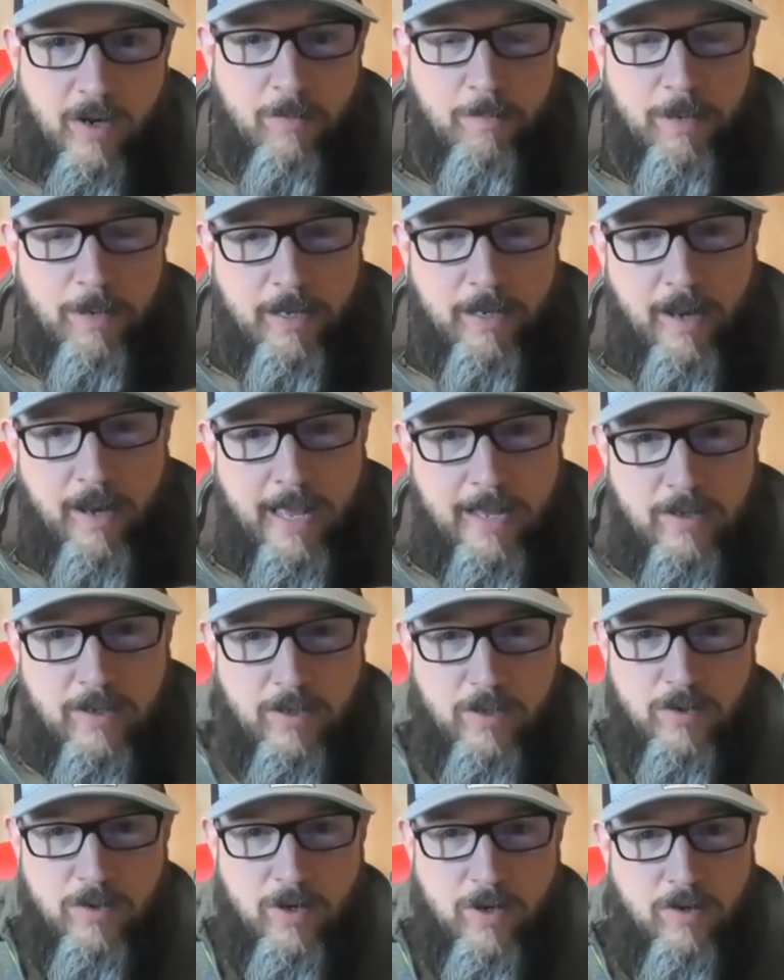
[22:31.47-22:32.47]
but as
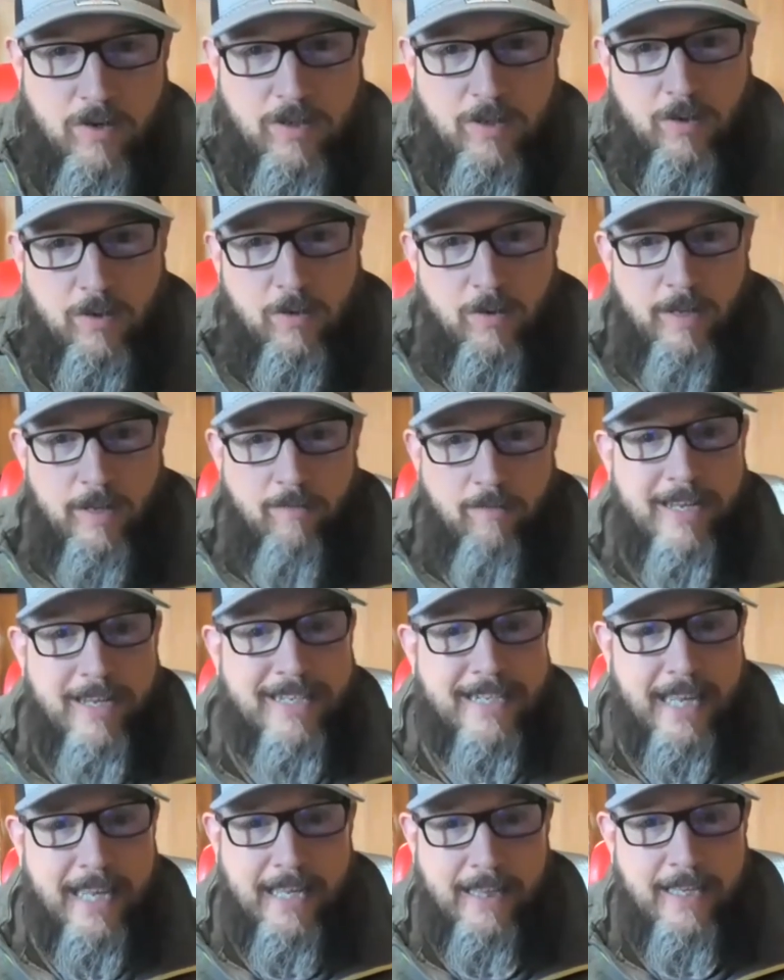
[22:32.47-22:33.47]
you start to
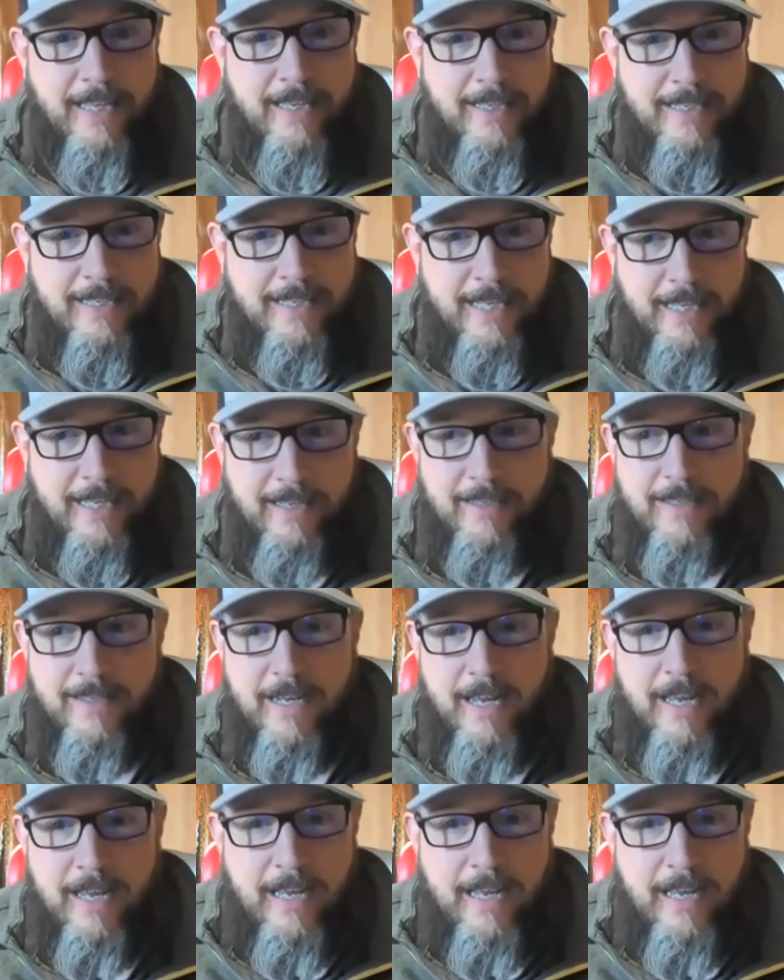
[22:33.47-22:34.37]
investigate these things,